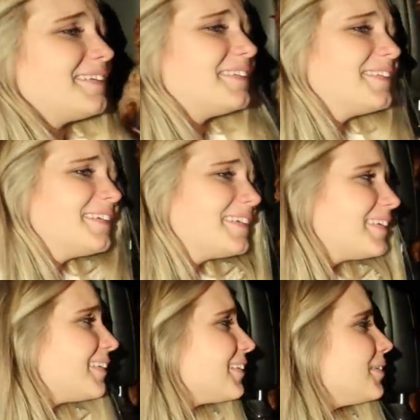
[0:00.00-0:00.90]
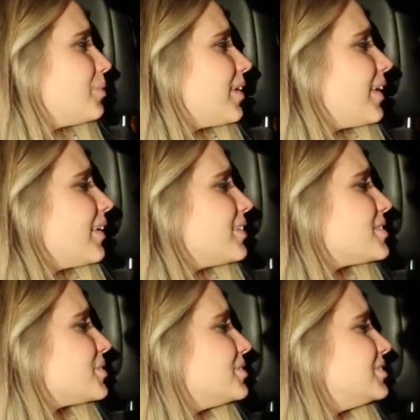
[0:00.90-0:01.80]
Oh, you're being
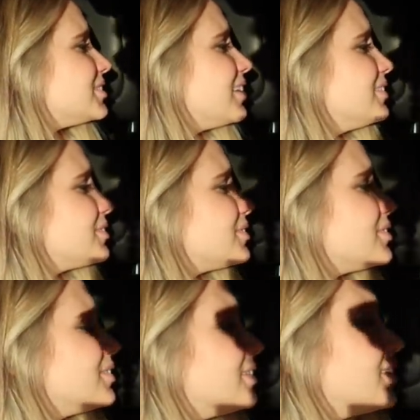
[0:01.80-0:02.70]
so gentle.